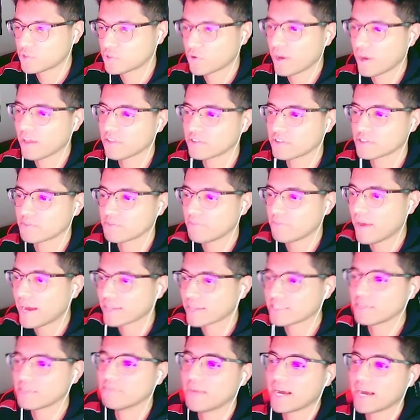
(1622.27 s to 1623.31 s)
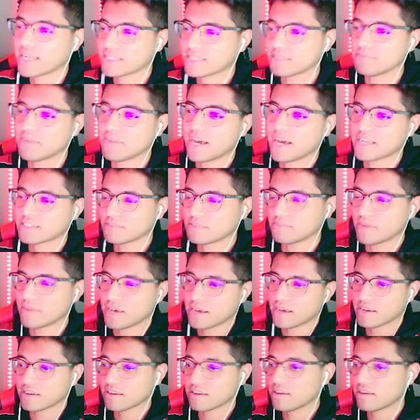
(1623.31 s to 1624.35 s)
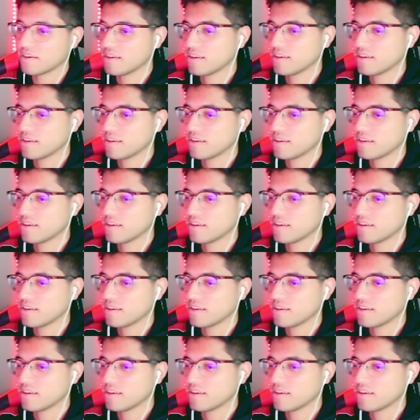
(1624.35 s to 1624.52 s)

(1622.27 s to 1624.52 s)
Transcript: trailers back to back to back to back.